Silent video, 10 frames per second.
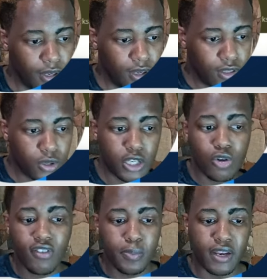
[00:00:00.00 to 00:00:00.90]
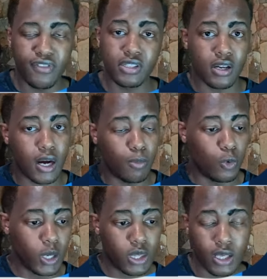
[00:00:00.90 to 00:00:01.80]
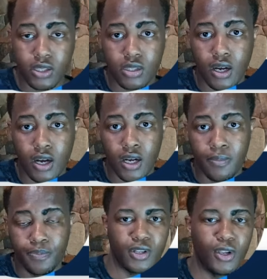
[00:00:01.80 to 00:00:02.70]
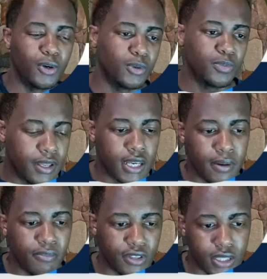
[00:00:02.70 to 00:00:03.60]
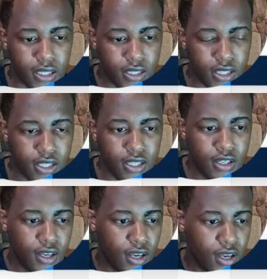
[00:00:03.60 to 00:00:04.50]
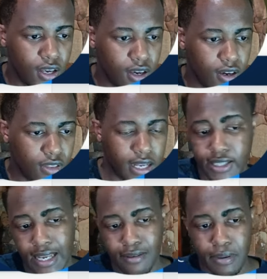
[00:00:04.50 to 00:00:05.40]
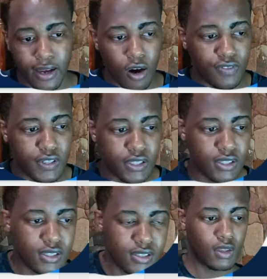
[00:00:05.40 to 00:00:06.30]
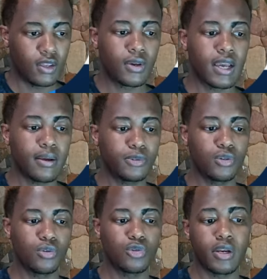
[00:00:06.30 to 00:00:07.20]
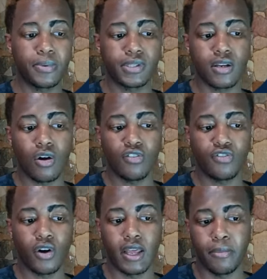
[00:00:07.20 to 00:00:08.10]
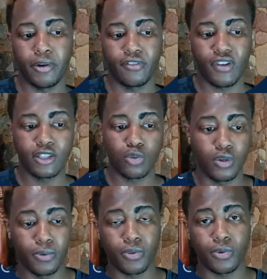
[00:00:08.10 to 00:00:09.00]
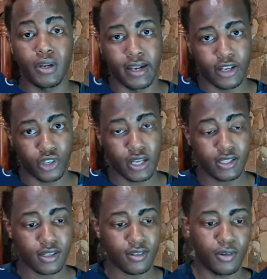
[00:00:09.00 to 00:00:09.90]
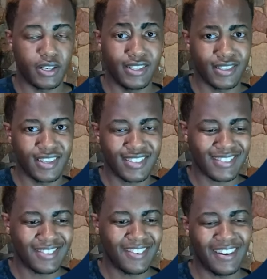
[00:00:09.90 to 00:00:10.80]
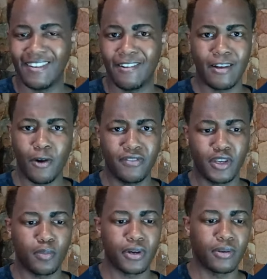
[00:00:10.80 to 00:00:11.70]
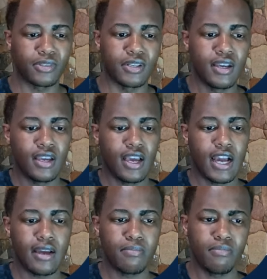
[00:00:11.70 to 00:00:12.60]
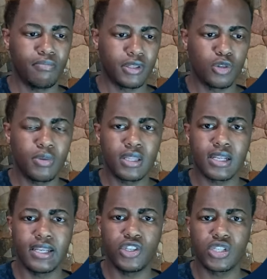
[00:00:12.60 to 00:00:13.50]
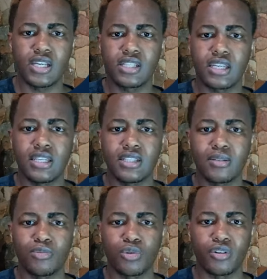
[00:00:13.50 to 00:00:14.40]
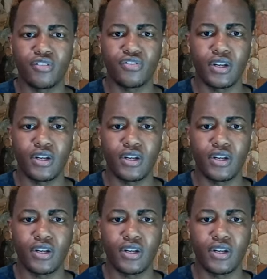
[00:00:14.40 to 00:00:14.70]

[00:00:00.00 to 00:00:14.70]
So the travel benefits that come with this low income facility that Standard Bank offers, you get up to 20% off on Emirates flights when you book through Leisure Desk or Leisure Desk, however you pronounce it. I'm assuming that Leisure Desk is some sort of